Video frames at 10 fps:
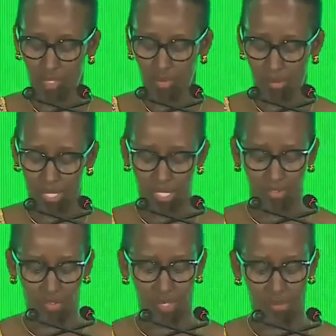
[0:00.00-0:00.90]
Women's
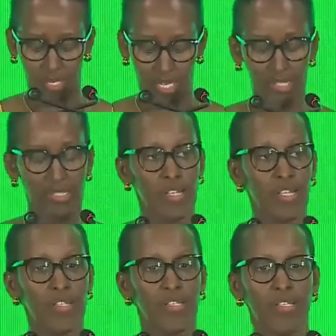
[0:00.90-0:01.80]
Forum held in
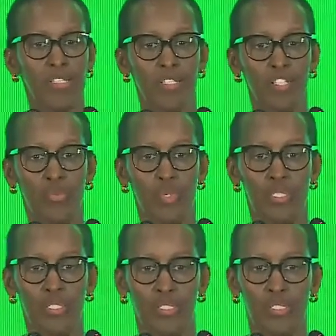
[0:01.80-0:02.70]
London in
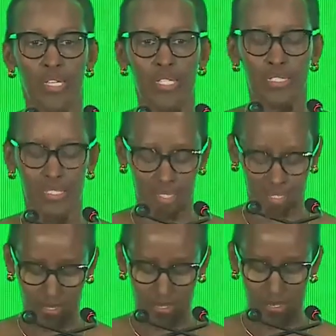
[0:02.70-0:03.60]

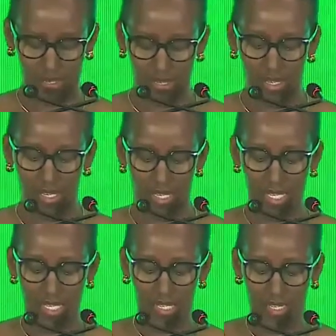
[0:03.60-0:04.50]
2018,
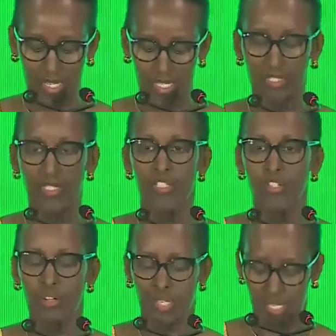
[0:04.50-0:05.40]
in its
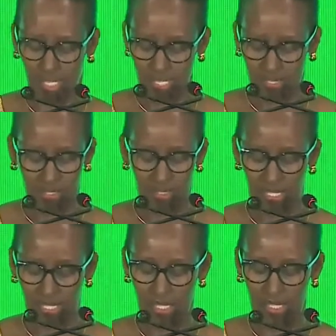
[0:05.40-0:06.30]

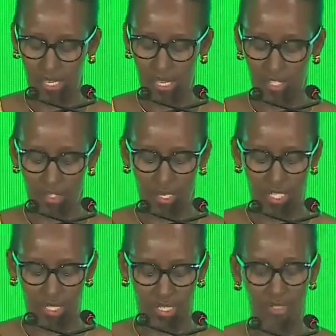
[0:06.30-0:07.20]
stock-taking,
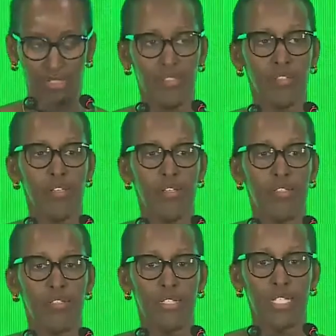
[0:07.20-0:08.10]
acknowledged that
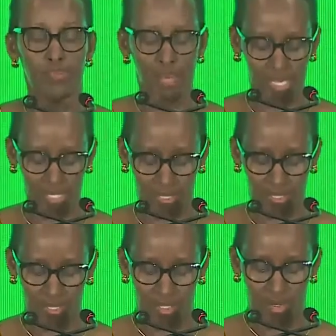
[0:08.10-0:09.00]
despite
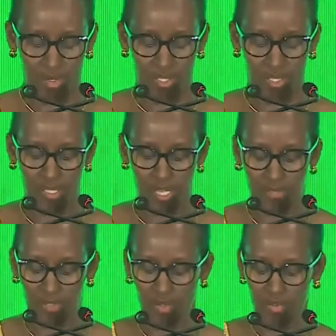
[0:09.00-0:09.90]
concerted
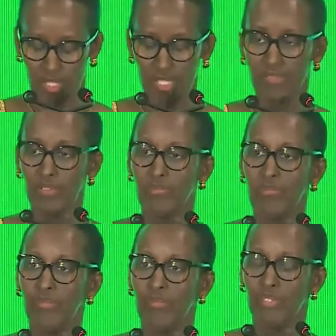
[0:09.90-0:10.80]
effort to
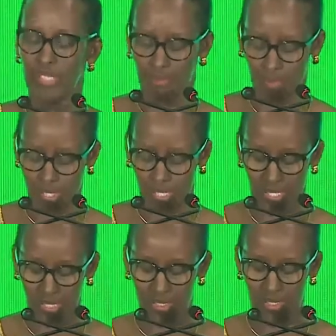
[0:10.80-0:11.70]
transform the
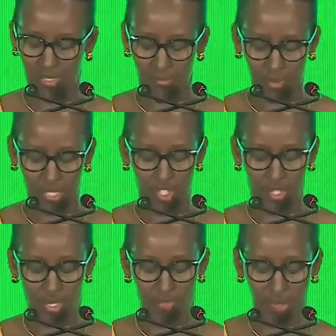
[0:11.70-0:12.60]
subordinate
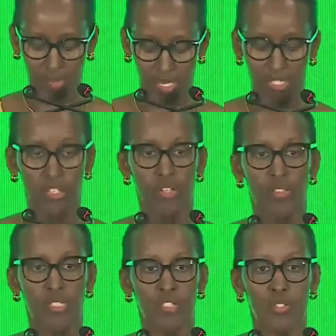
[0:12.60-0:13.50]
position of women and
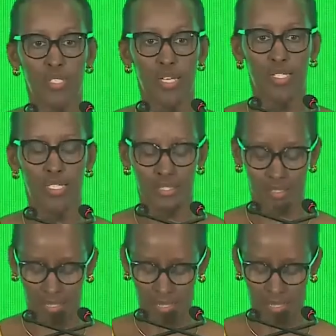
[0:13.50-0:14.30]
girls in society,